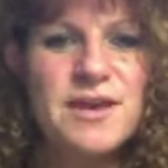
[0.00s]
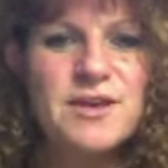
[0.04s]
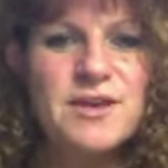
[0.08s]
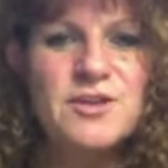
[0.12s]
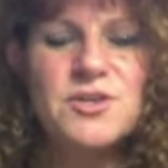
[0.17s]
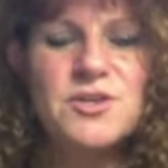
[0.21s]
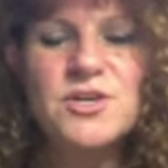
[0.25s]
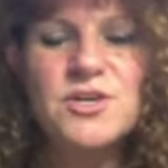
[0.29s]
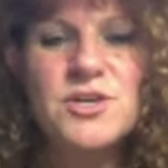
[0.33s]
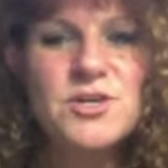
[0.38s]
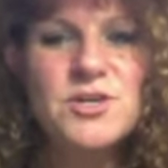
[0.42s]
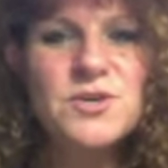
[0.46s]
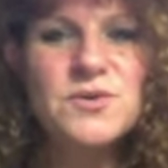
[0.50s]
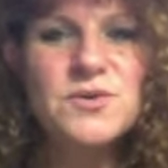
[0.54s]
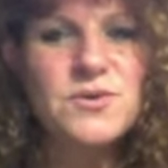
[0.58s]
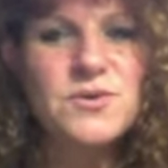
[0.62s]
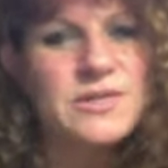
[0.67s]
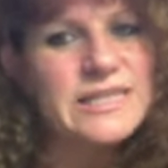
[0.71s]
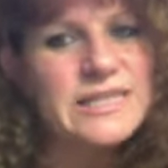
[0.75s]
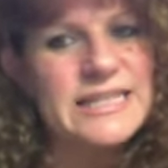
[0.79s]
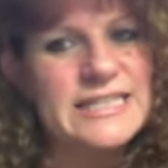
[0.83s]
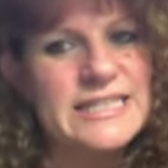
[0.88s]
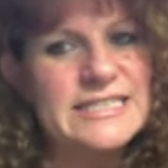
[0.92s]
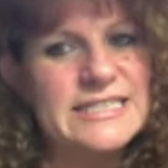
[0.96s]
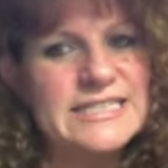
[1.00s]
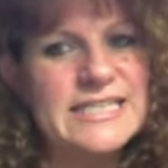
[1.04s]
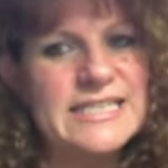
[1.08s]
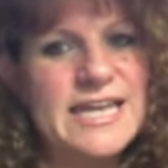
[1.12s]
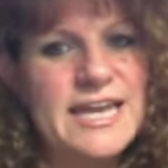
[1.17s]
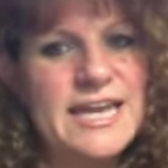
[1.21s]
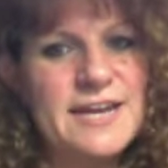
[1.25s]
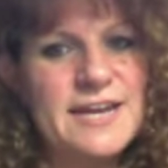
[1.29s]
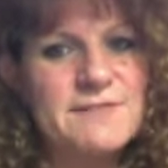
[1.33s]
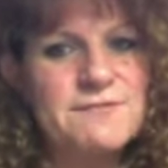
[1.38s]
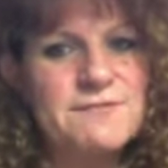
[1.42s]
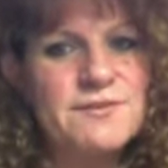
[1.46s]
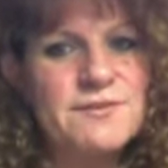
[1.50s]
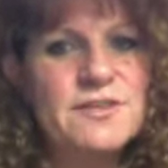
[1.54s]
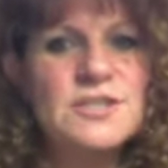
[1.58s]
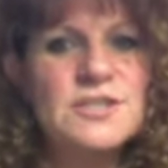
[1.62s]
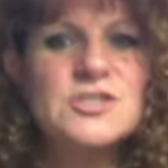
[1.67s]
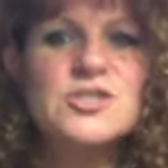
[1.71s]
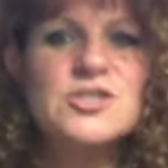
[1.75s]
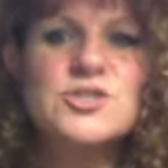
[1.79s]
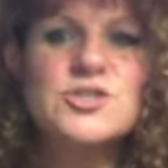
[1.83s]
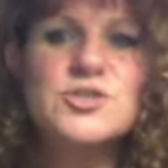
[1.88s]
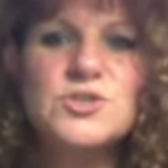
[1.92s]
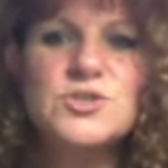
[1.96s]
new, clean slate for
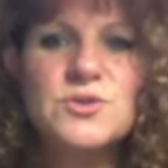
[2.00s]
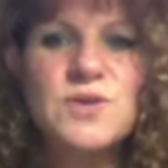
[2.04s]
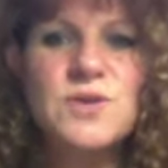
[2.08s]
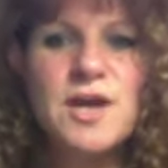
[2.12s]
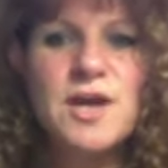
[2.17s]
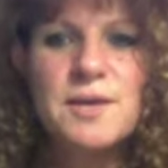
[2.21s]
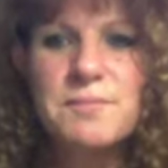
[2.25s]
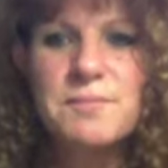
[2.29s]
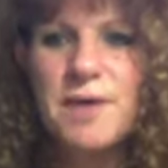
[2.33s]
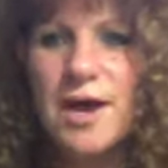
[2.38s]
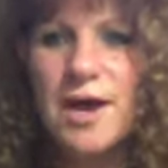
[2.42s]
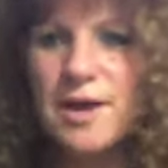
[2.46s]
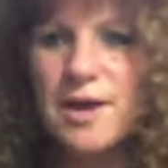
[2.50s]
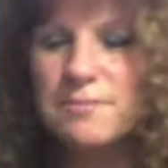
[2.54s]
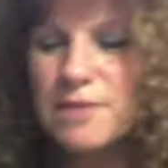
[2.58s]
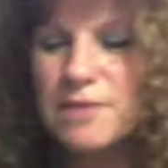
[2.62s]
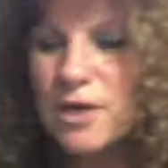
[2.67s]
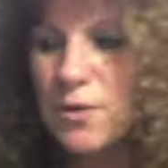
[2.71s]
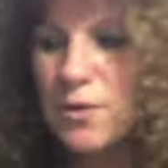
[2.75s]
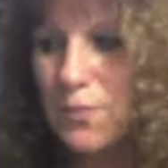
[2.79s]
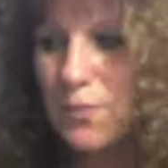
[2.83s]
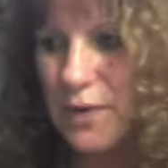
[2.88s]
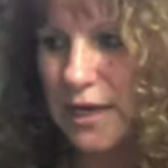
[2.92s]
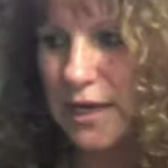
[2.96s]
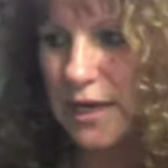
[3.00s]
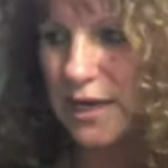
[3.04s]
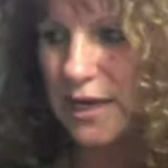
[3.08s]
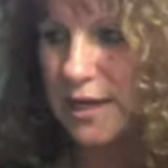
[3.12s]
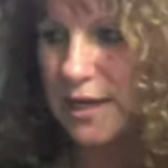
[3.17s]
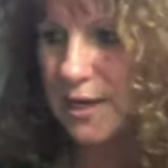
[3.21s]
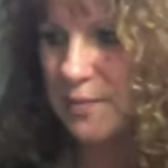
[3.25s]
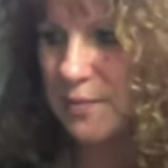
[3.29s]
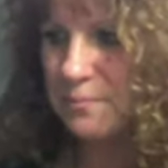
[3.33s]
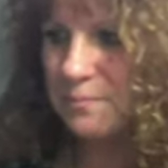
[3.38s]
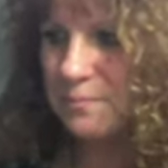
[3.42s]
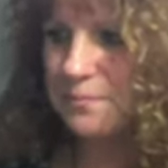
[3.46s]
this new upcoming week.